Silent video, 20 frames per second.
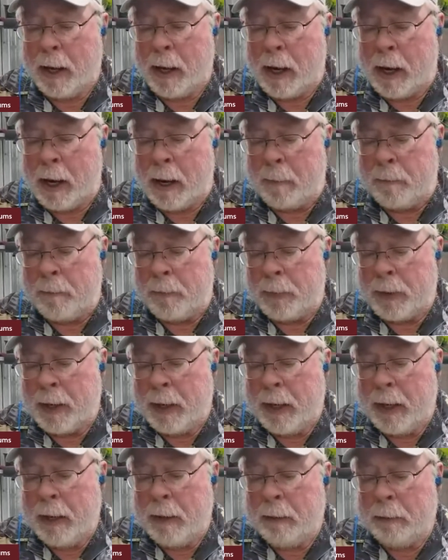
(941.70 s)
Um,
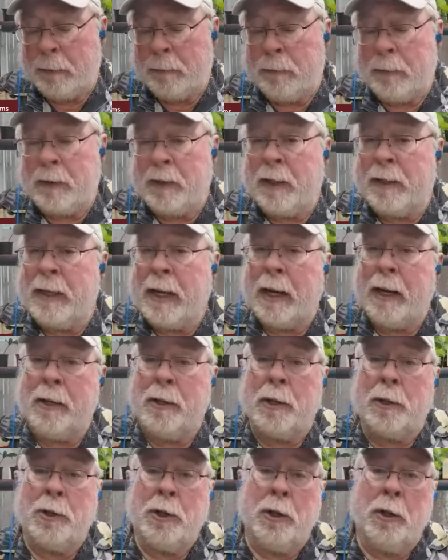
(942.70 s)
to tell
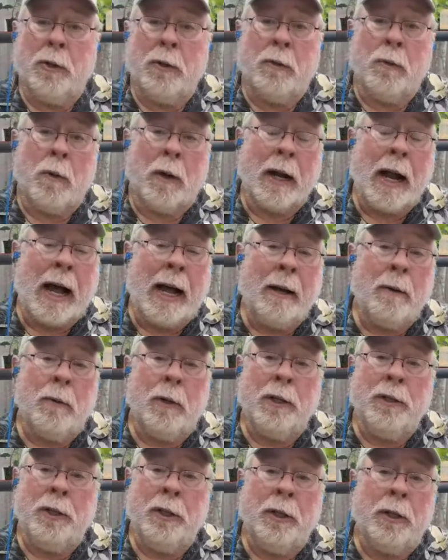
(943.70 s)
you the truth, what I
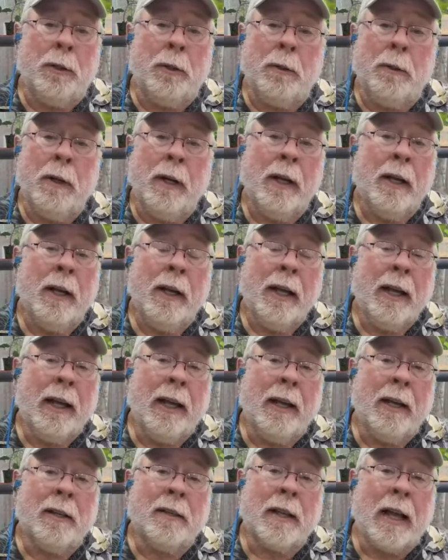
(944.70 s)
would do
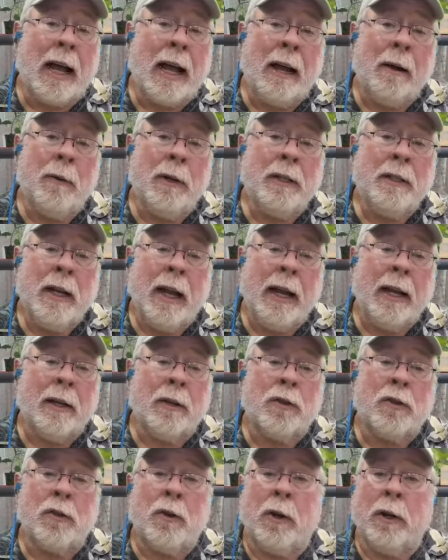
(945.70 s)
is I would take
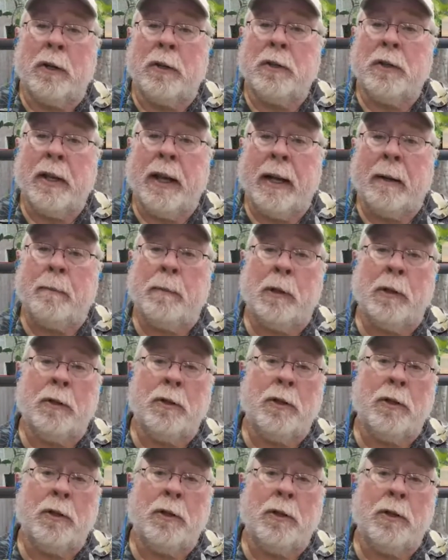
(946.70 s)
a soil
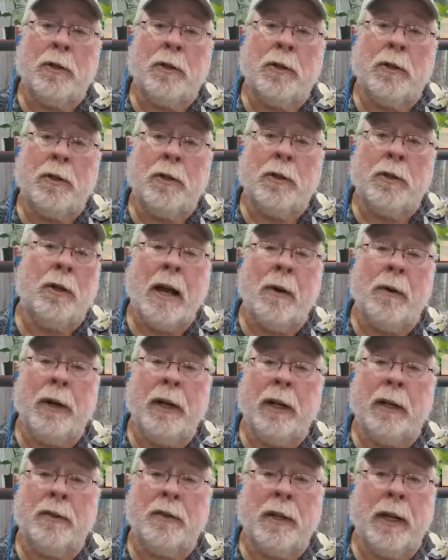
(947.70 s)
sample
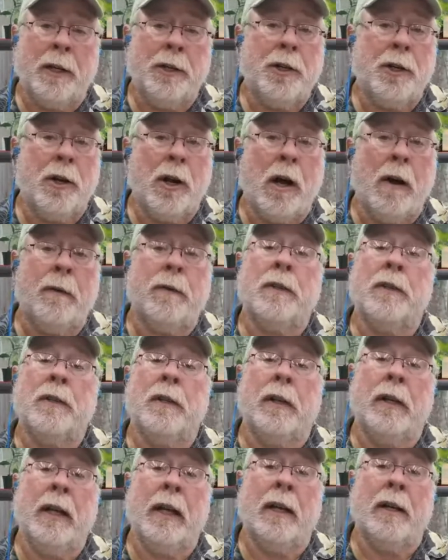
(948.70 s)
to your county
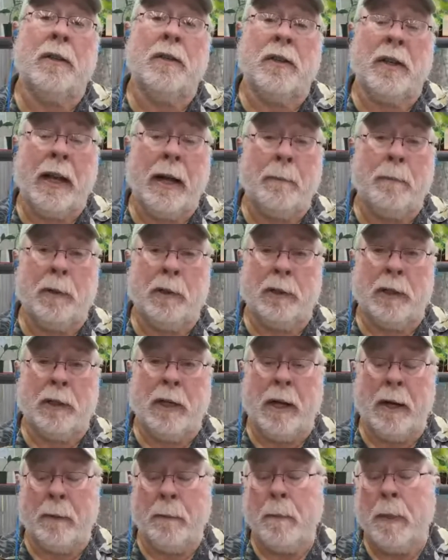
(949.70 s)
extension office and get a
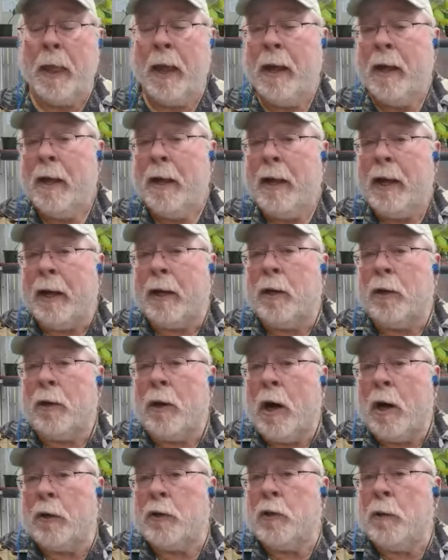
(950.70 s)
sample done.
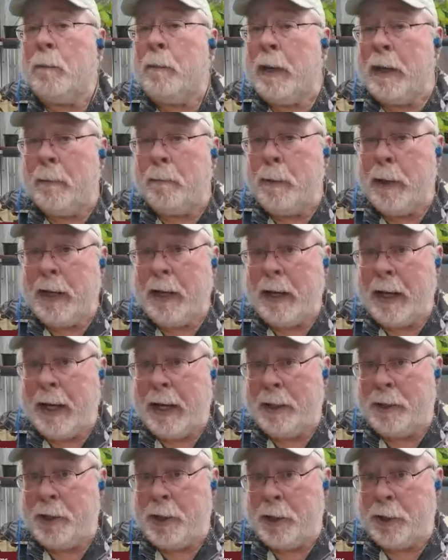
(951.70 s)
It could also be a
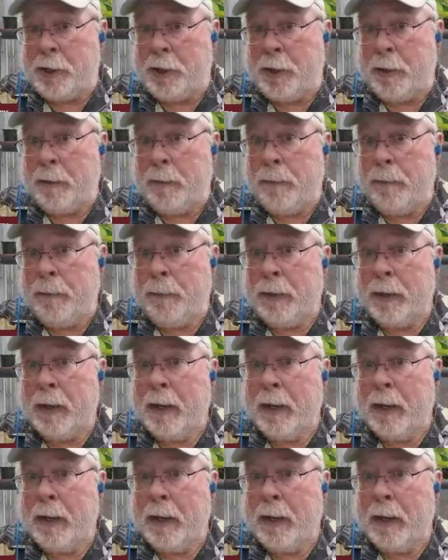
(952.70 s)
pH issue.